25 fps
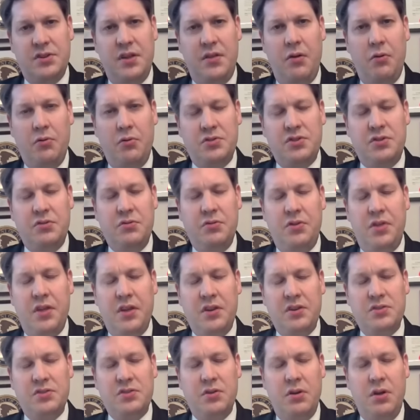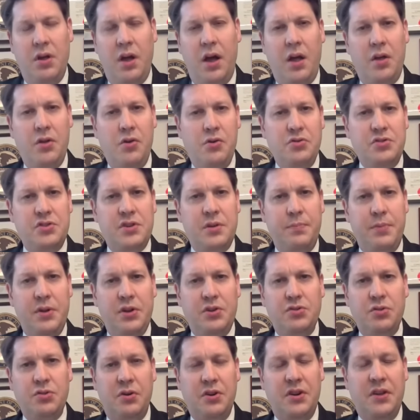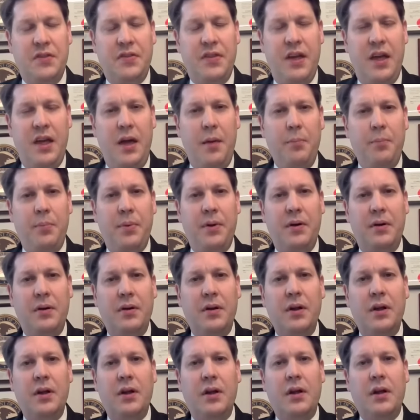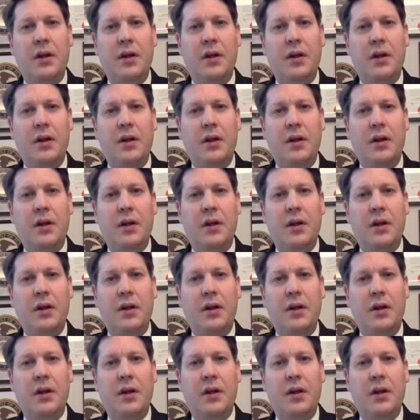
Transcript: and those two things used to be joined at the hip, and